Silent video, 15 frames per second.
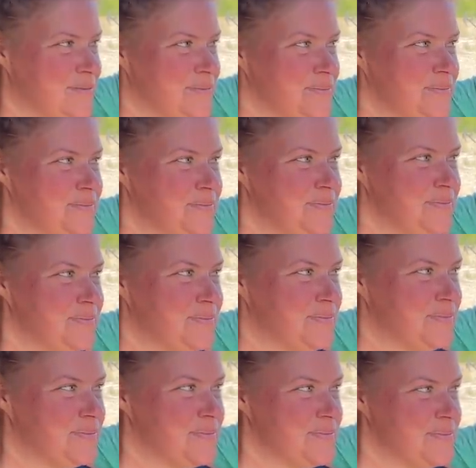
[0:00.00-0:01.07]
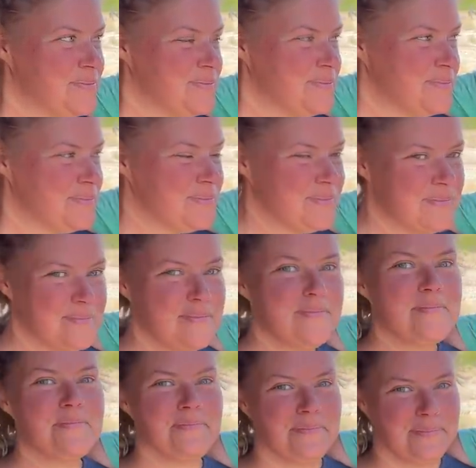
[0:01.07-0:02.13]

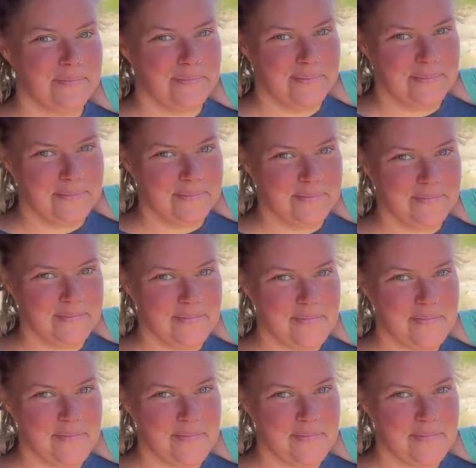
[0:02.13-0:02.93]
No words are spoken by the person on screen.